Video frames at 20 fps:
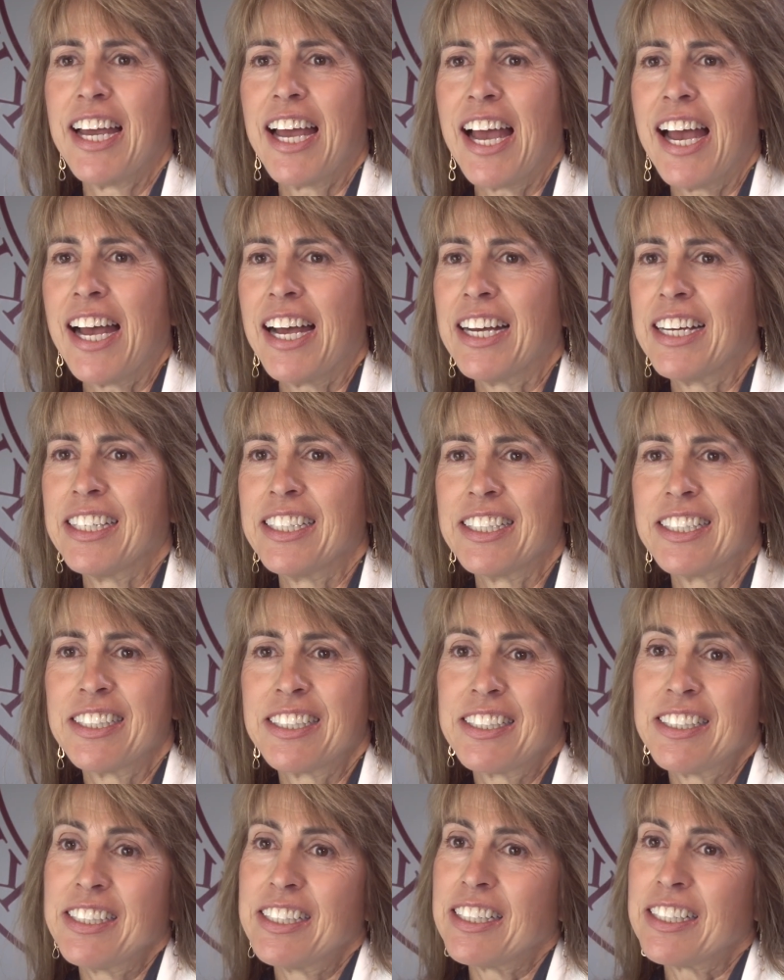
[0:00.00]

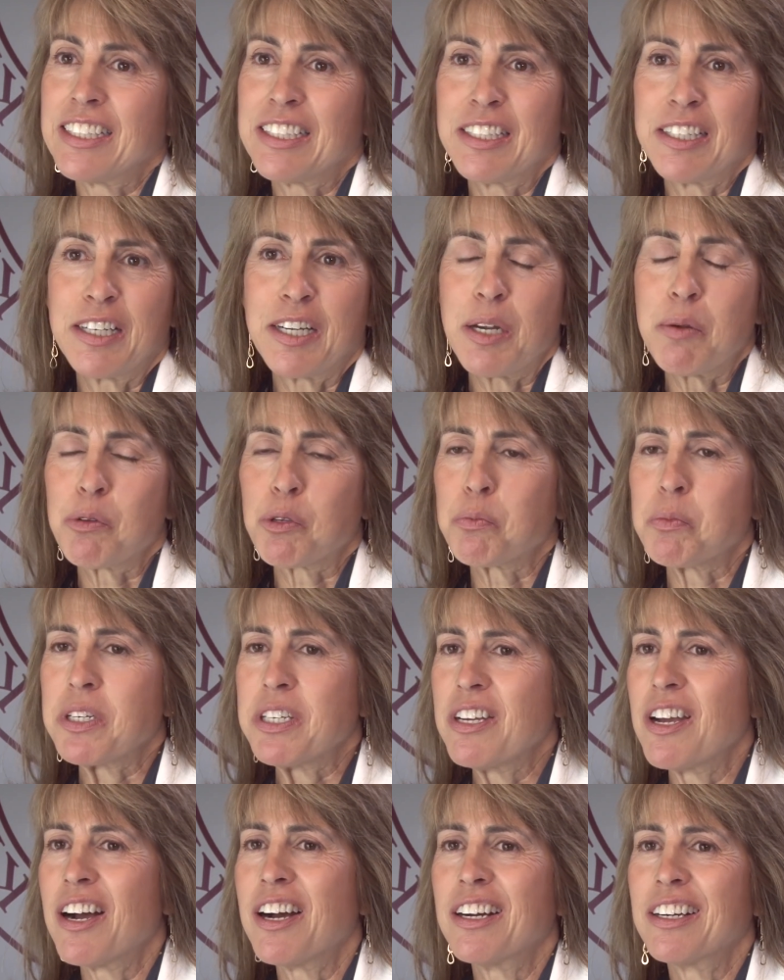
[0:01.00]
And it keeps
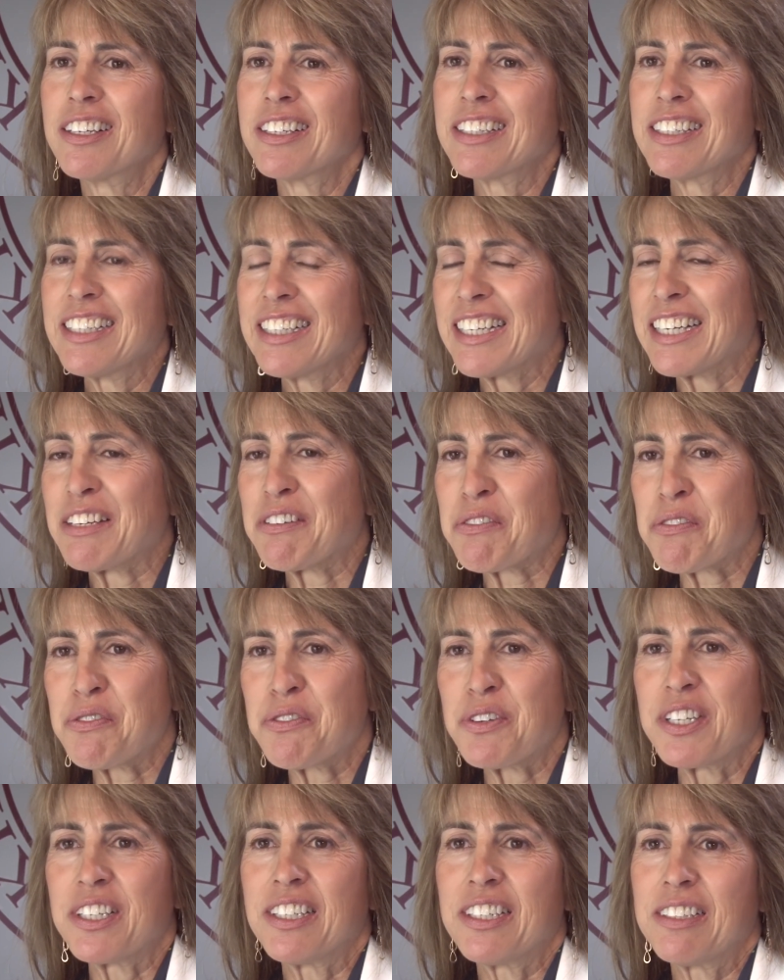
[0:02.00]
me young and
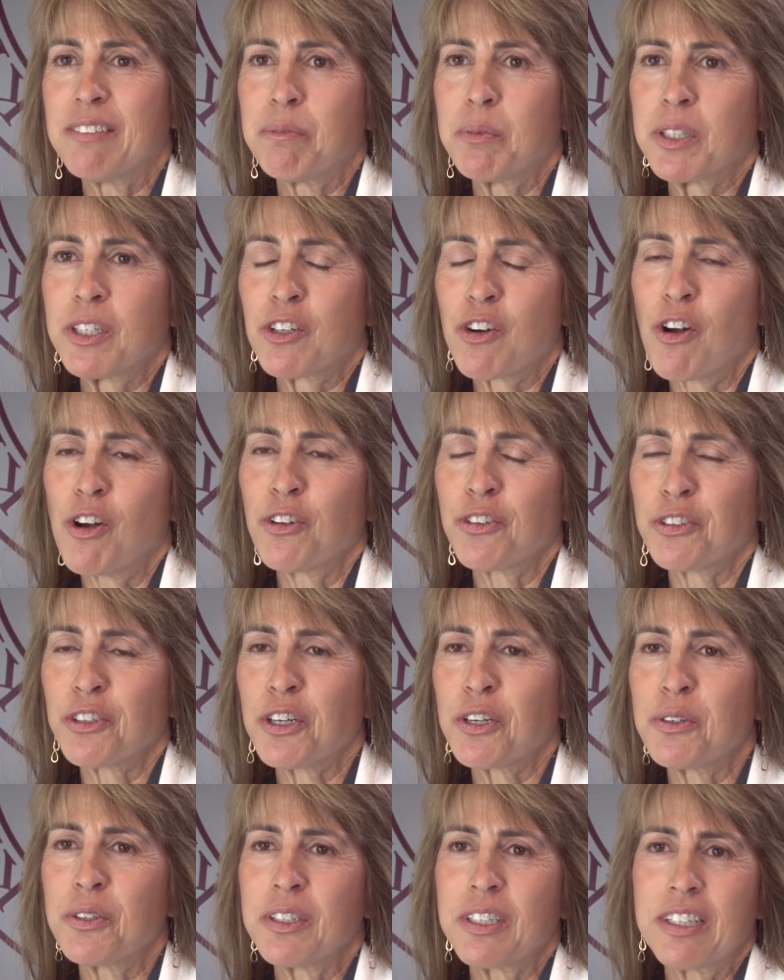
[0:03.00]
fit, but it
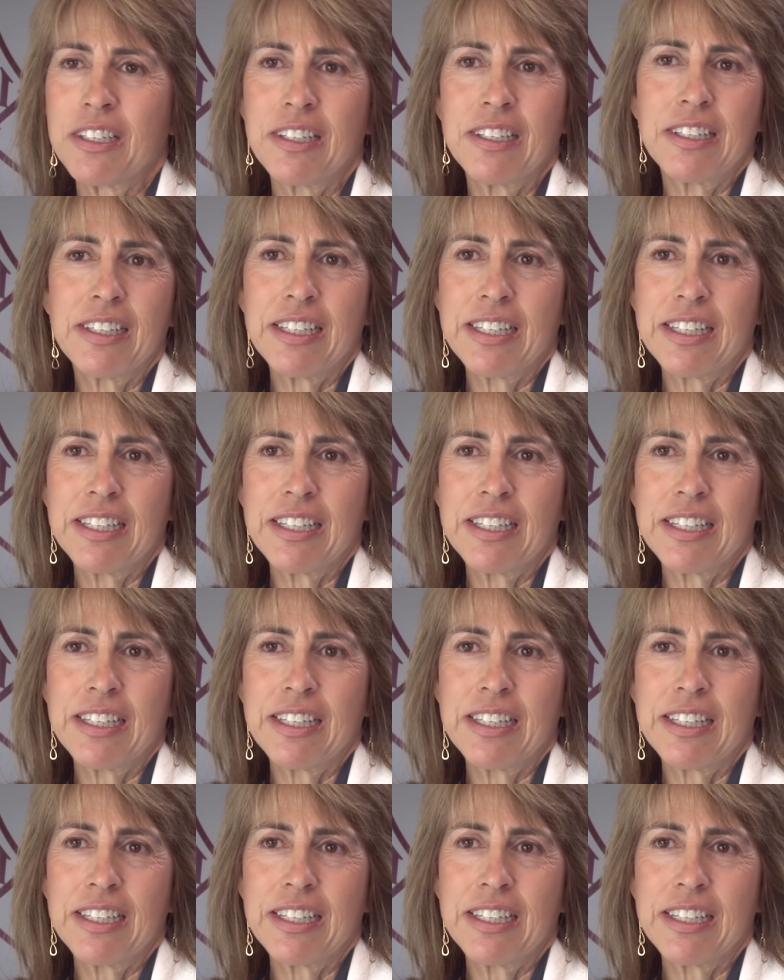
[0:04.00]
also